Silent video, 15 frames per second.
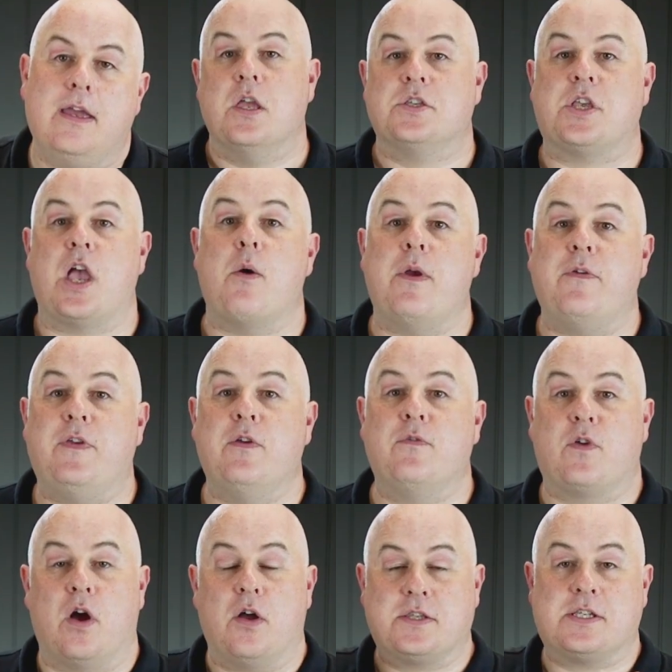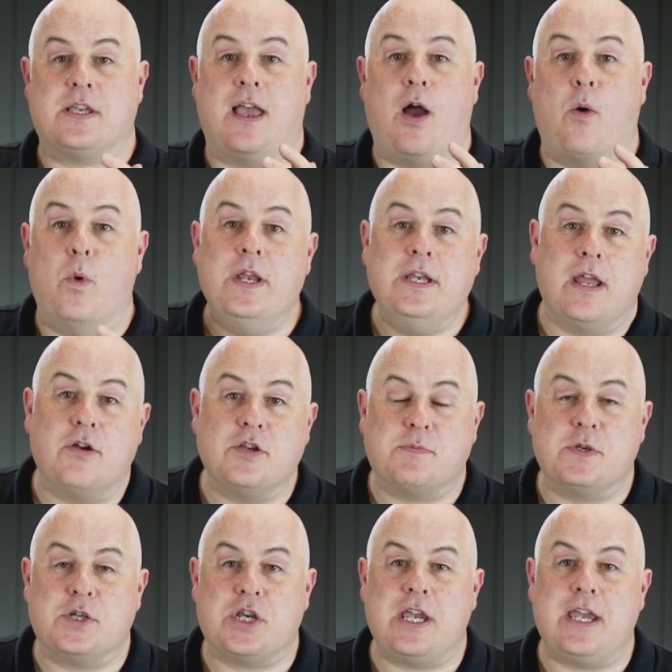So if you've got a Windows
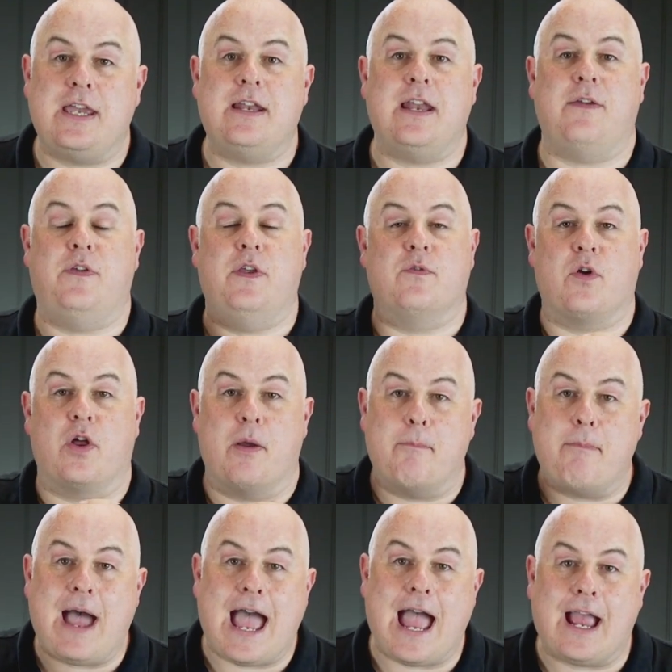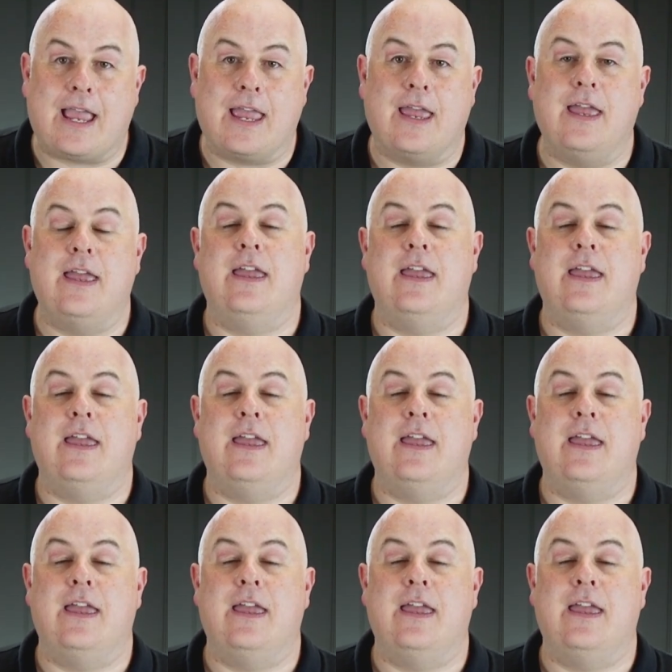machine, if you've got a Mac,